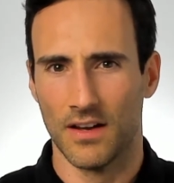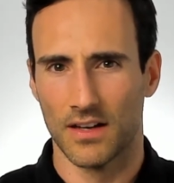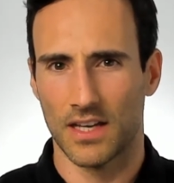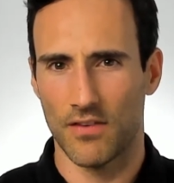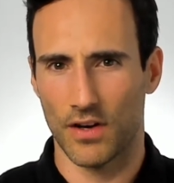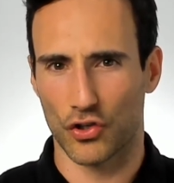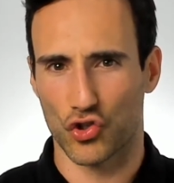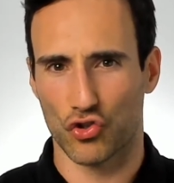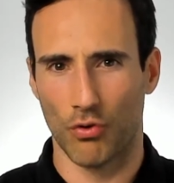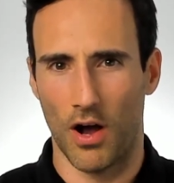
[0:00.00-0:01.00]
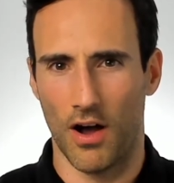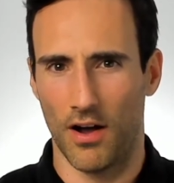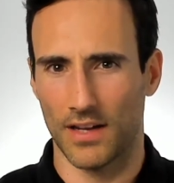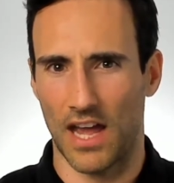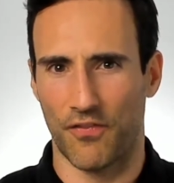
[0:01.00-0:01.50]
Give it a
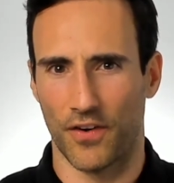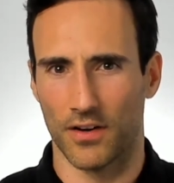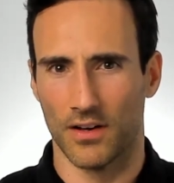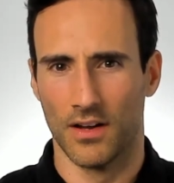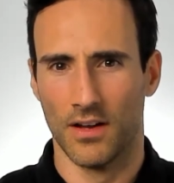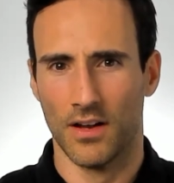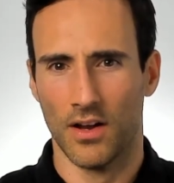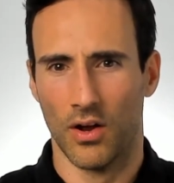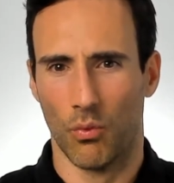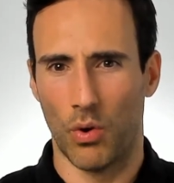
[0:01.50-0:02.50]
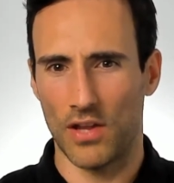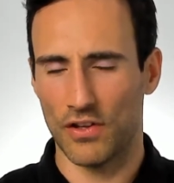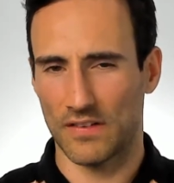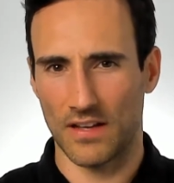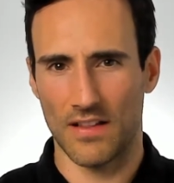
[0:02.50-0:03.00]
strong effort. When you
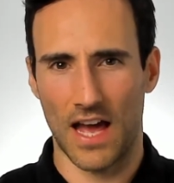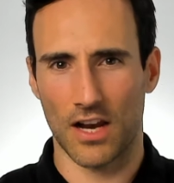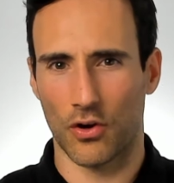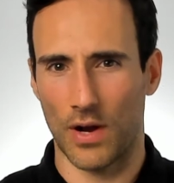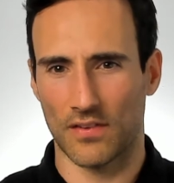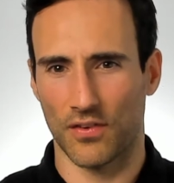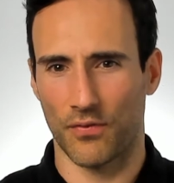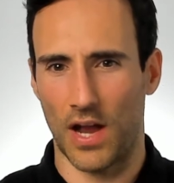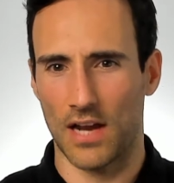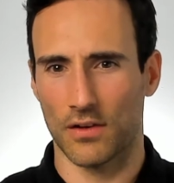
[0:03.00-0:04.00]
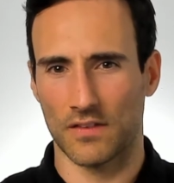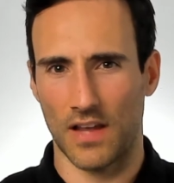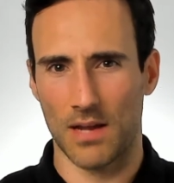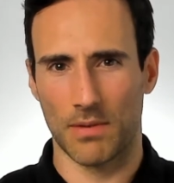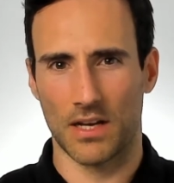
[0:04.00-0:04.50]
see that aggressive rider
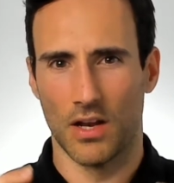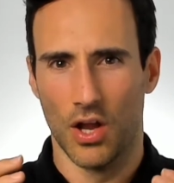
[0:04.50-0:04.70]
segment,